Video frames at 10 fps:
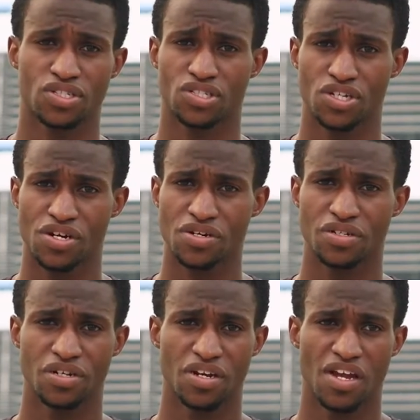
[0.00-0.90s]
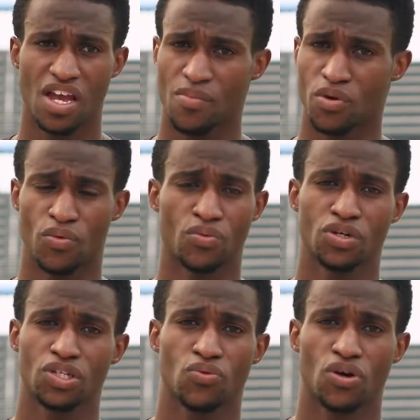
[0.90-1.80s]
this year, but we're
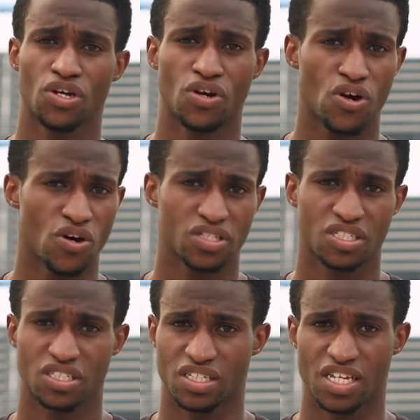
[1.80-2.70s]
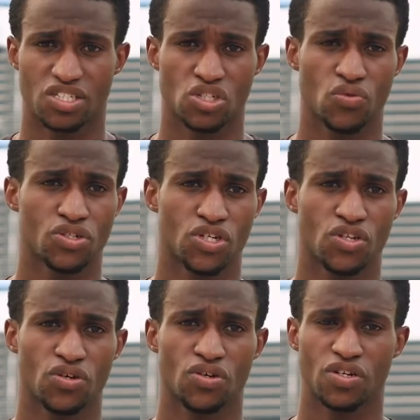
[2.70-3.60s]
really working hard to get to know each
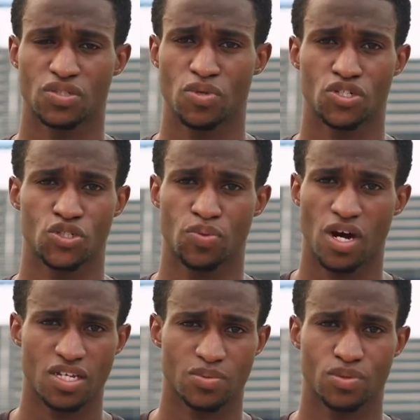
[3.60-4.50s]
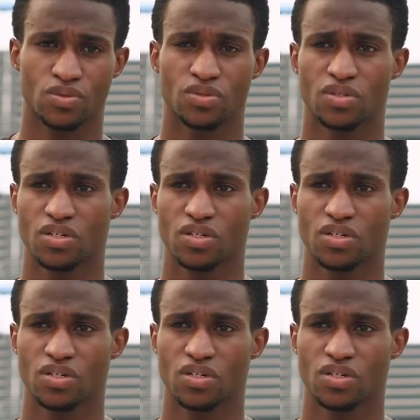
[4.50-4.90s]
other as much as possible.